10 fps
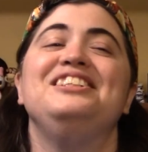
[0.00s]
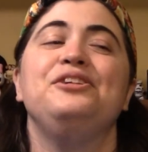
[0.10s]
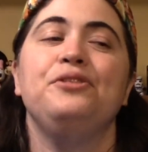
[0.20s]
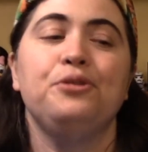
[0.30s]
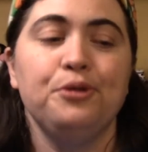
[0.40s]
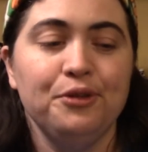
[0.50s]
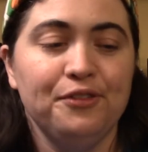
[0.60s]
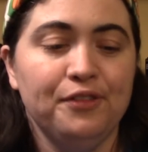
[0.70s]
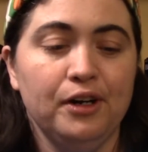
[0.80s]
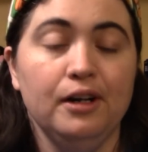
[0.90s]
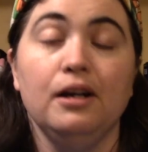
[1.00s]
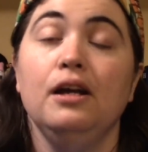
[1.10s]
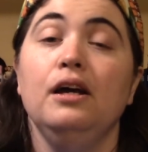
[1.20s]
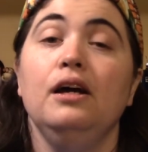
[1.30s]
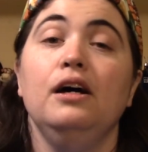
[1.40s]
to through the fart,
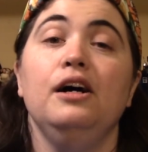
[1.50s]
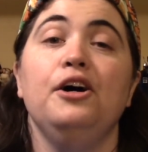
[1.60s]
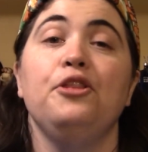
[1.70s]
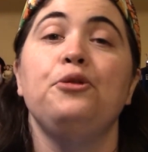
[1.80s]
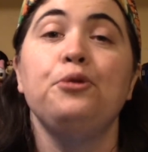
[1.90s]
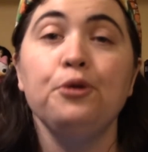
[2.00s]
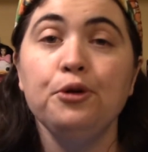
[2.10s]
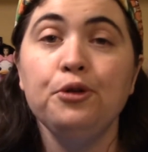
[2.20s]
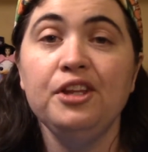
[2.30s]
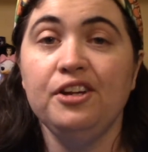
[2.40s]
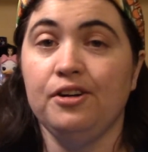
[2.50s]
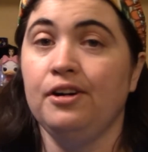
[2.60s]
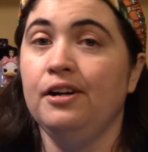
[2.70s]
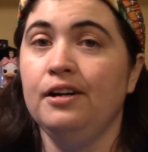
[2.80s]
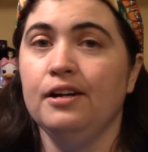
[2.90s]
uh, through the
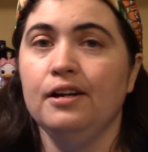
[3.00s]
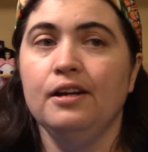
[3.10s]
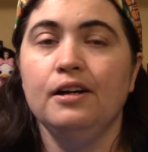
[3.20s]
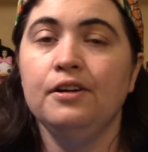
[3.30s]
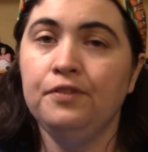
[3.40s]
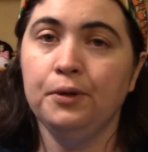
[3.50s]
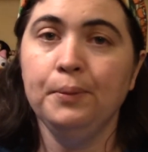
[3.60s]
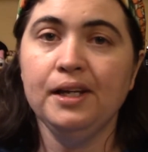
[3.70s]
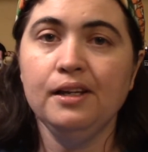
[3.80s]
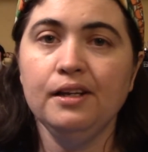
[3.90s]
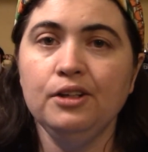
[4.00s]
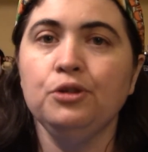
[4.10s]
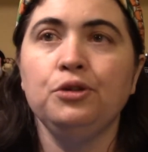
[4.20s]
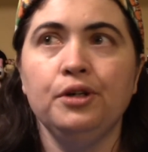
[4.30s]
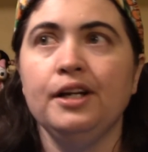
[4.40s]
art of filmmaking, you're
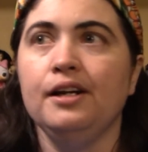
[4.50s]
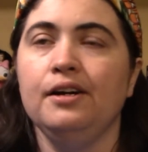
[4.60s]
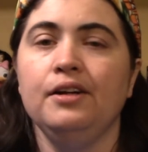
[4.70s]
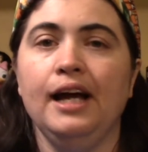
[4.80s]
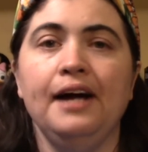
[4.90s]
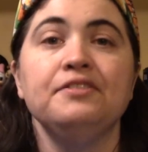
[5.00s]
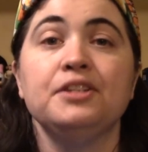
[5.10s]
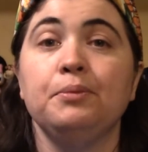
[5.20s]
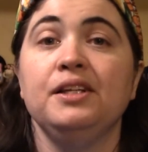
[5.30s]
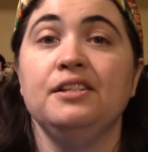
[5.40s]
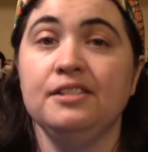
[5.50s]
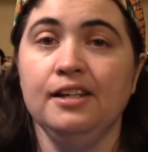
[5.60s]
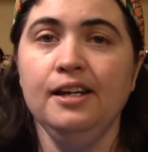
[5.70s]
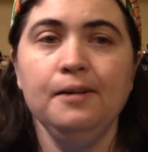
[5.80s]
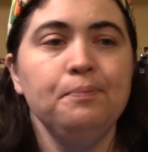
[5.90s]
learning how to have something to
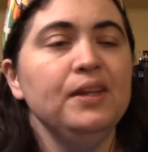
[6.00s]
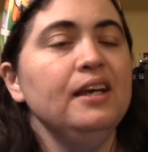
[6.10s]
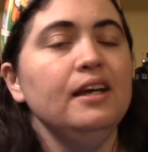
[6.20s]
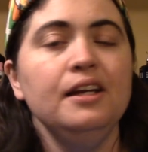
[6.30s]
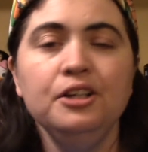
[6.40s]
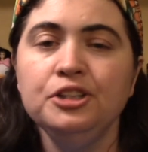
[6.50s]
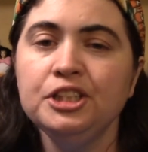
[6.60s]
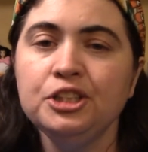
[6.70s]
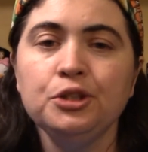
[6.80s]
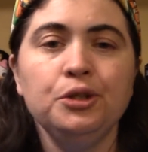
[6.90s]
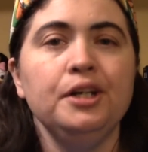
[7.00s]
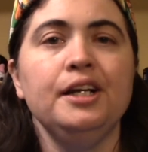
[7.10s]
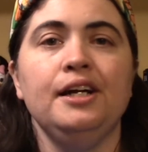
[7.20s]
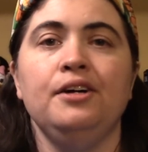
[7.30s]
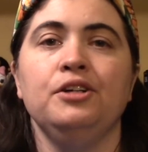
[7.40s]
say, and you're just learning
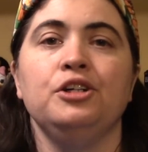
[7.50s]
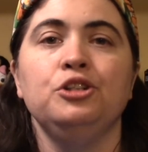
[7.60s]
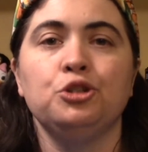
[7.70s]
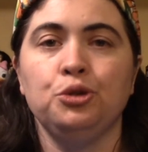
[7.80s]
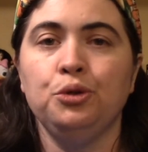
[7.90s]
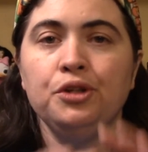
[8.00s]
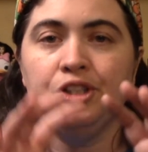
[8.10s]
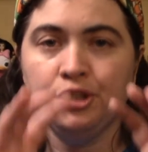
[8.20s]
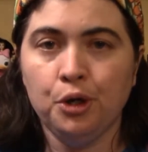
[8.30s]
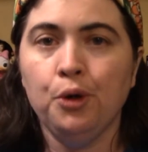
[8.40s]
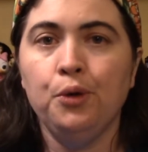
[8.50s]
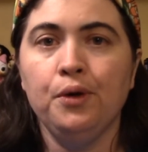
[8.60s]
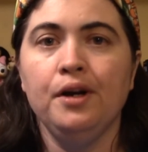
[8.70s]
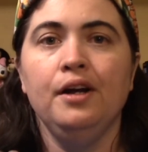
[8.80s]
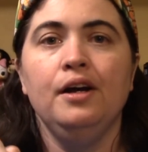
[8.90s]
how to control the
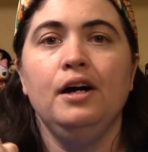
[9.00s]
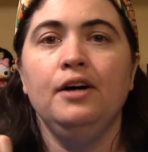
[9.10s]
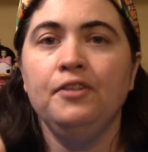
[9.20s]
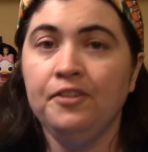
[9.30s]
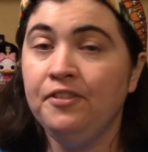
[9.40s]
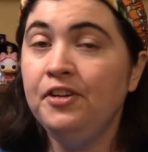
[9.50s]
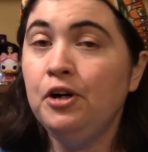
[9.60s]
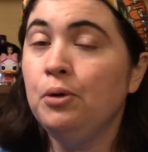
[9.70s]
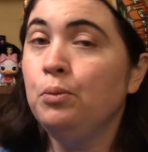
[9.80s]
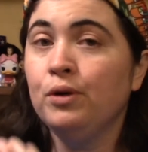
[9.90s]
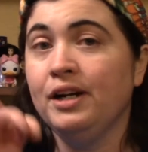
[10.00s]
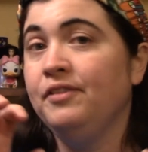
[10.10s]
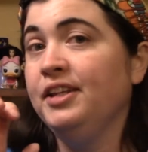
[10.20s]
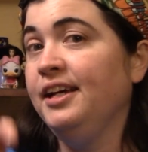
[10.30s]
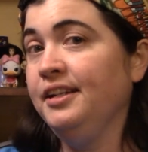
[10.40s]
tone of a film,
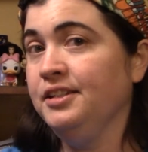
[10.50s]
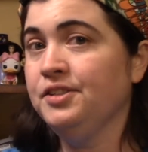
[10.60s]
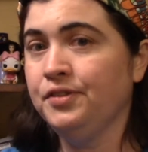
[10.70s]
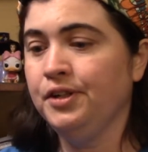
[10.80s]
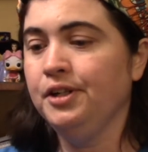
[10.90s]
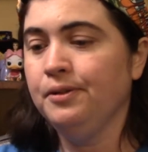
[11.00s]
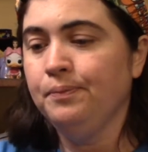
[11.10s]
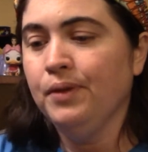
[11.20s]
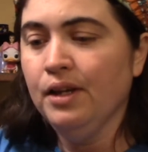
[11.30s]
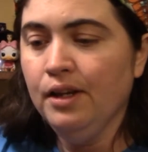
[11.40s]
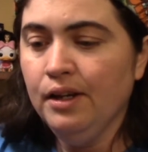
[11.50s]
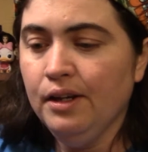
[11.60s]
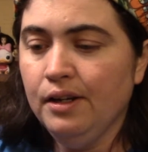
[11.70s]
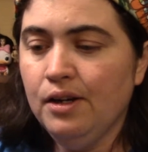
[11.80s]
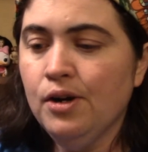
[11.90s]
whatever that is for you.
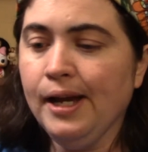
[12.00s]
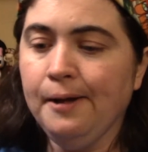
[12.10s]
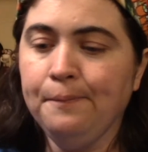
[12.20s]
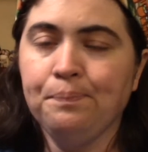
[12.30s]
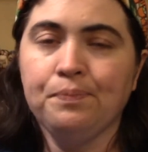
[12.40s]
Okay,